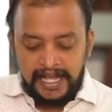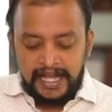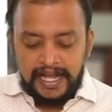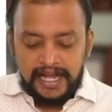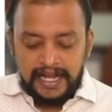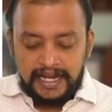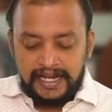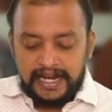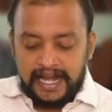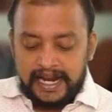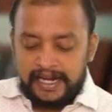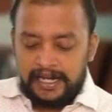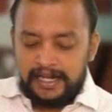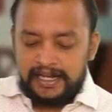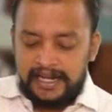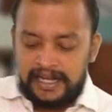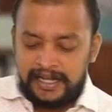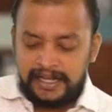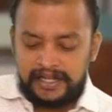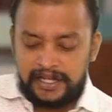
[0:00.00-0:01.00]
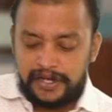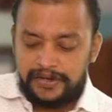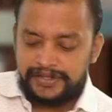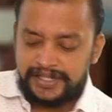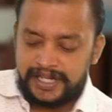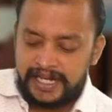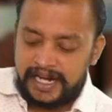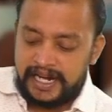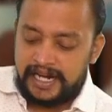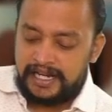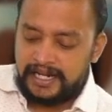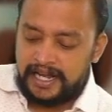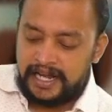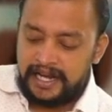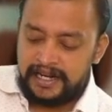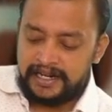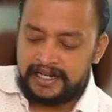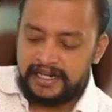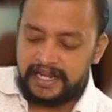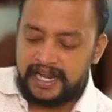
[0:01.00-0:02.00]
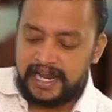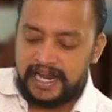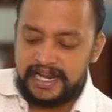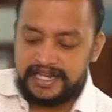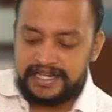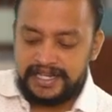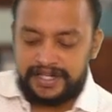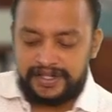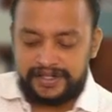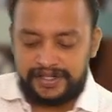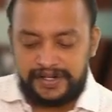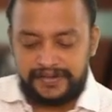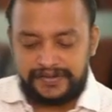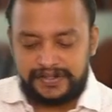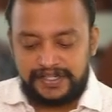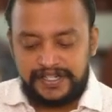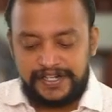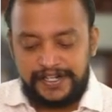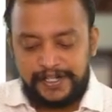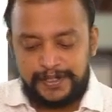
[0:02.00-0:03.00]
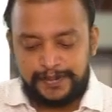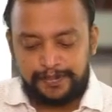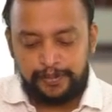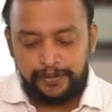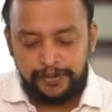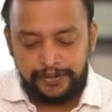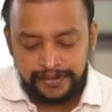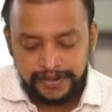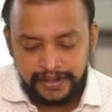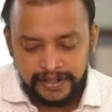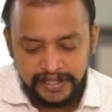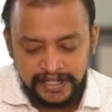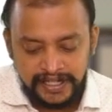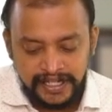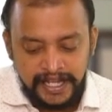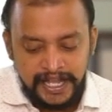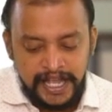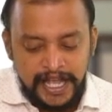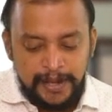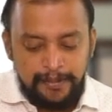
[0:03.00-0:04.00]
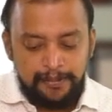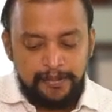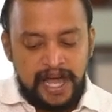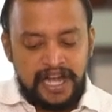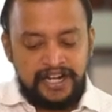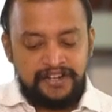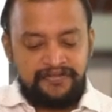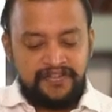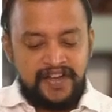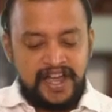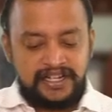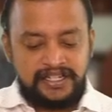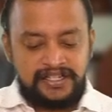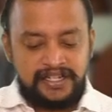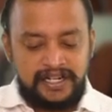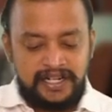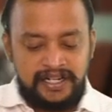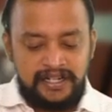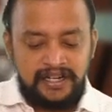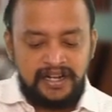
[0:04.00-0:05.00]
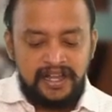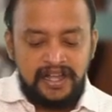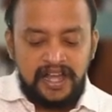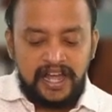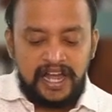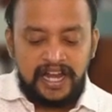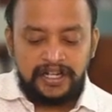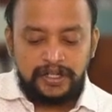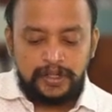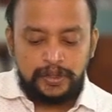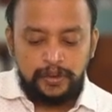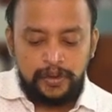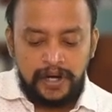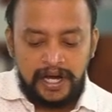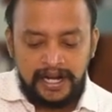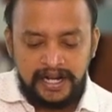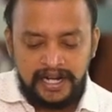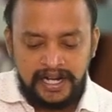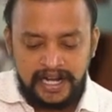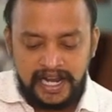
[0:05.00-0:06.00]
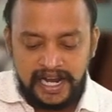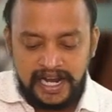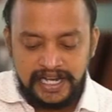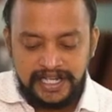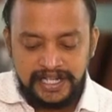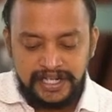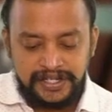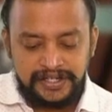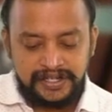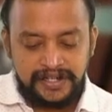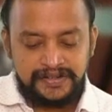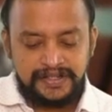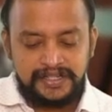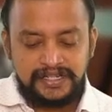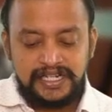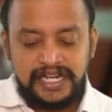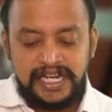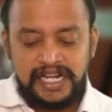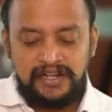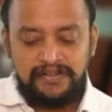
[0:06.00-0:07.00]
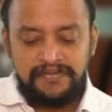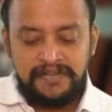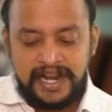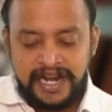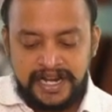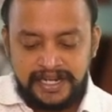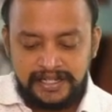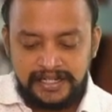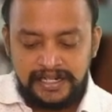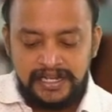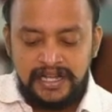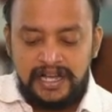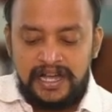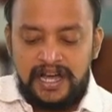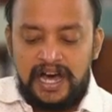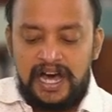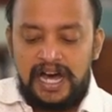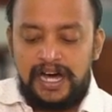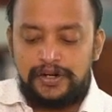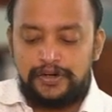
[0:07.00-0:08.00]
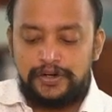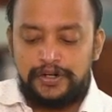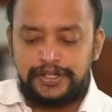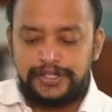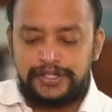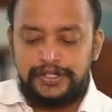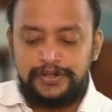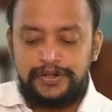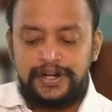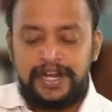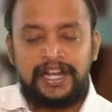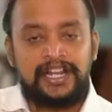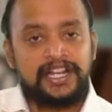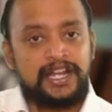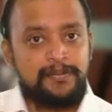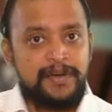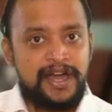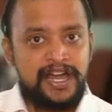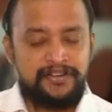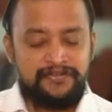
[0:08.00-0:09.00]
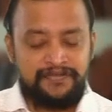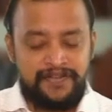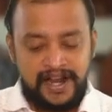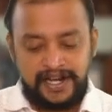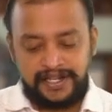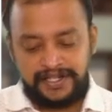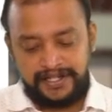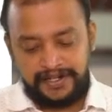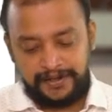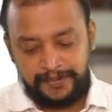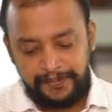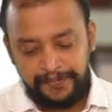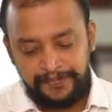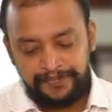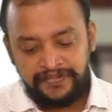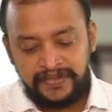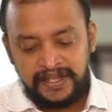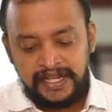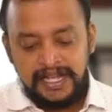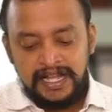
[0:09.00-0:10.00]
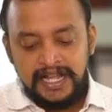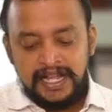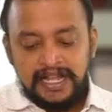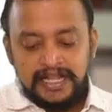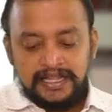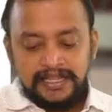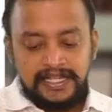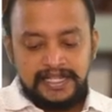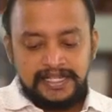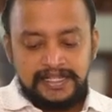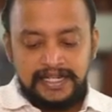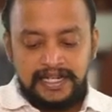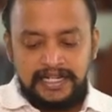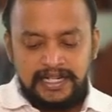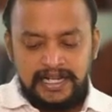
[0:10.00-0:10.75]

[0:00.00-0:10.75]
19,800 kgs of steel spoons manufactured and 200 kgs of steel waste arose during the manufacture. The said